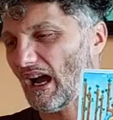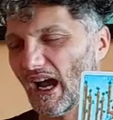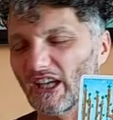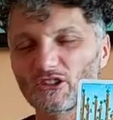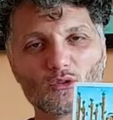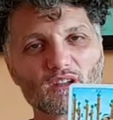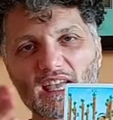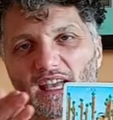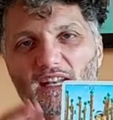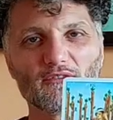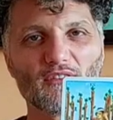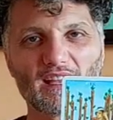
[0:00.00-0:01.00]
I don't care
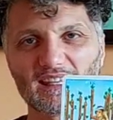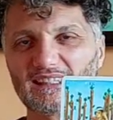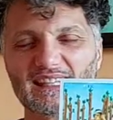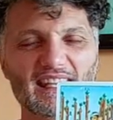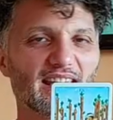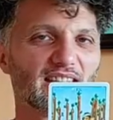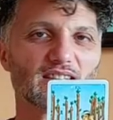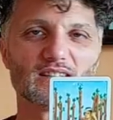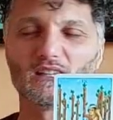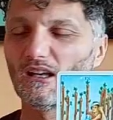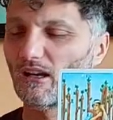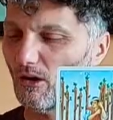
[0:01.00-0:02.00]
if I get hit
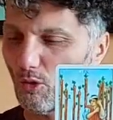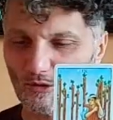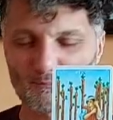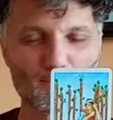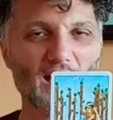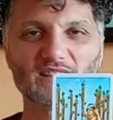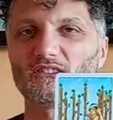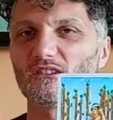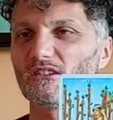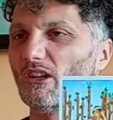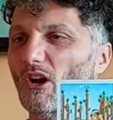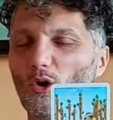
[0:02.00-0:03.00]
or
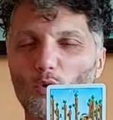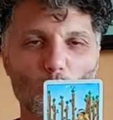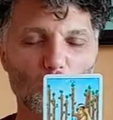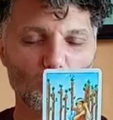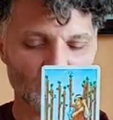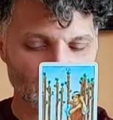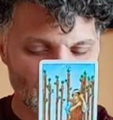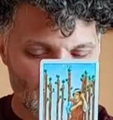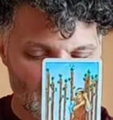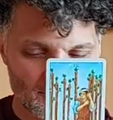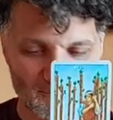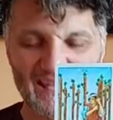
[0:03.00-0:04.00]
battered or
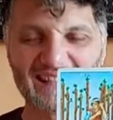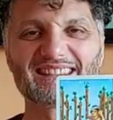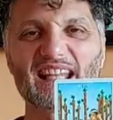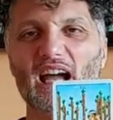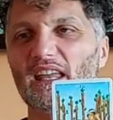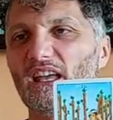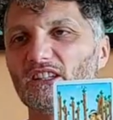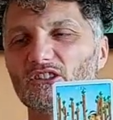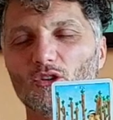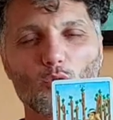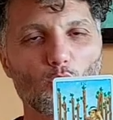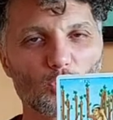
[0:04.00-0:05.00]
made
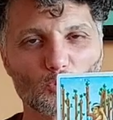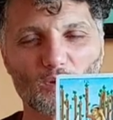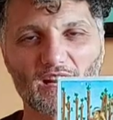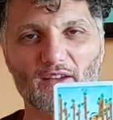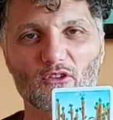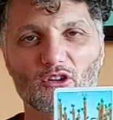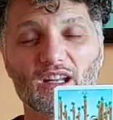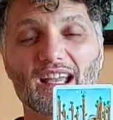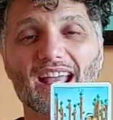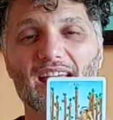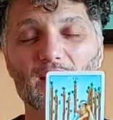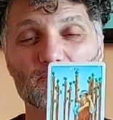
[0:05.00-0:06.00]
tired or whatever,
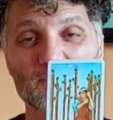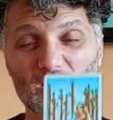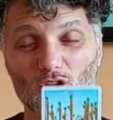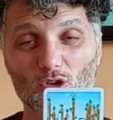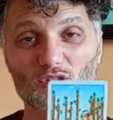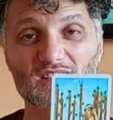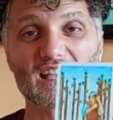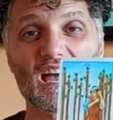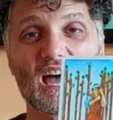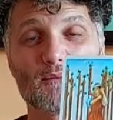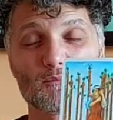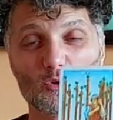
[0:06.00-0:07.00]
because
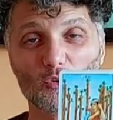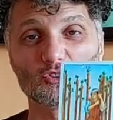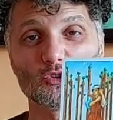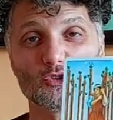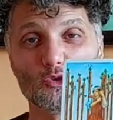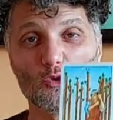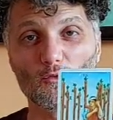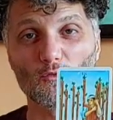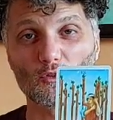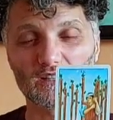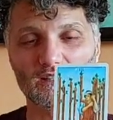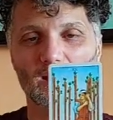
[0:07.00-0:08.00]
I'm going to go
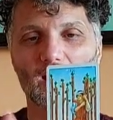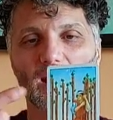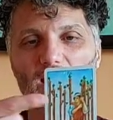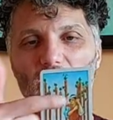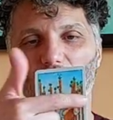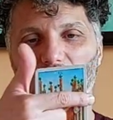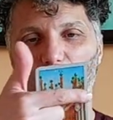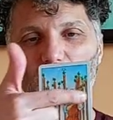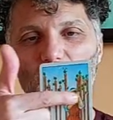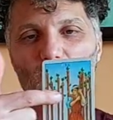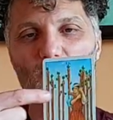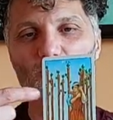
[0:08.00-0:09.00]
for it. And look at all
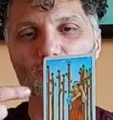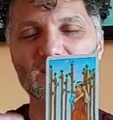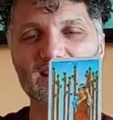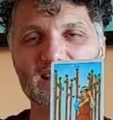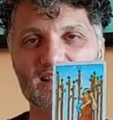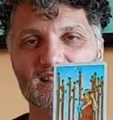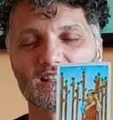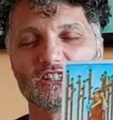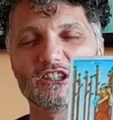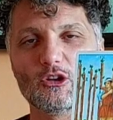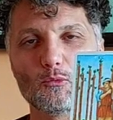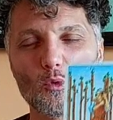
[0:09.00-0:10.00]
the opportunities.
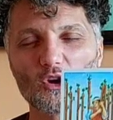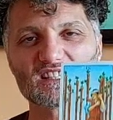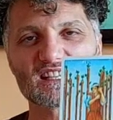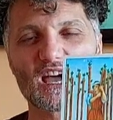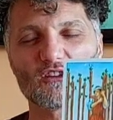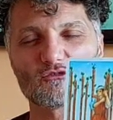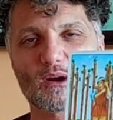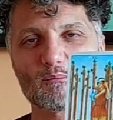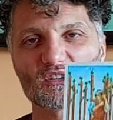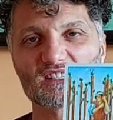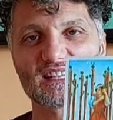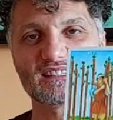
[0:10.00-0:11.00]
The wands are
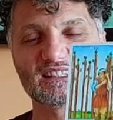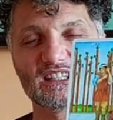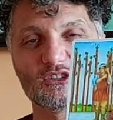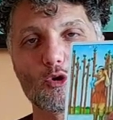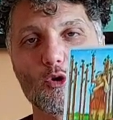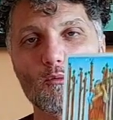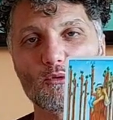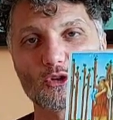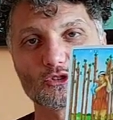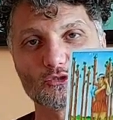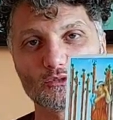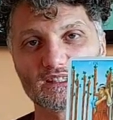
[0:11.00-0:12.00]
representing
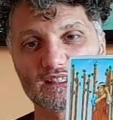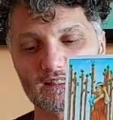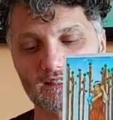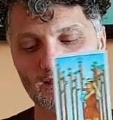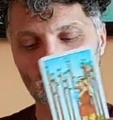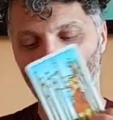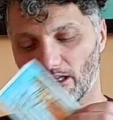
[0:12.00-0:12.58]
opportunities.